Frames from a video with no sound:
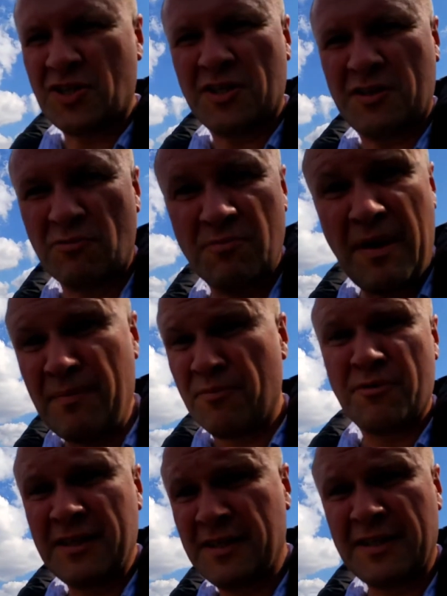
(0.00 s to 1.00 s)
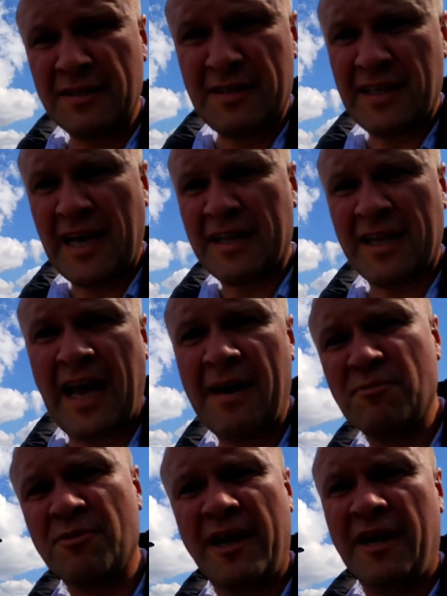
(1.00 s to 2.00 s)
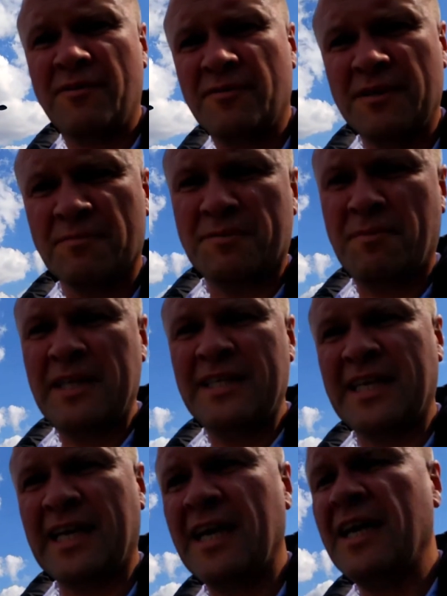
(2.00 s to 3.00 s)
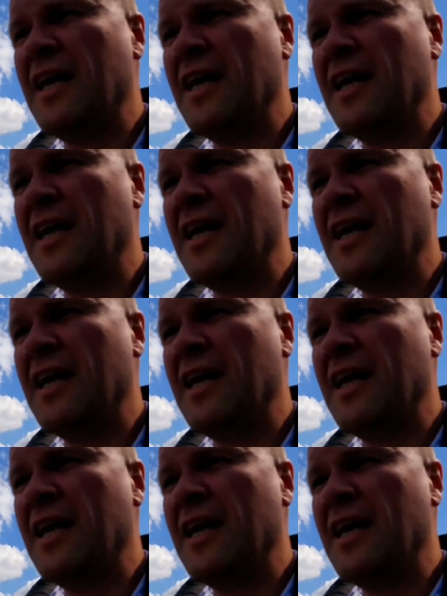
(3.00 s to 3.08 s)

just remembering to get the camera out when I'm spending.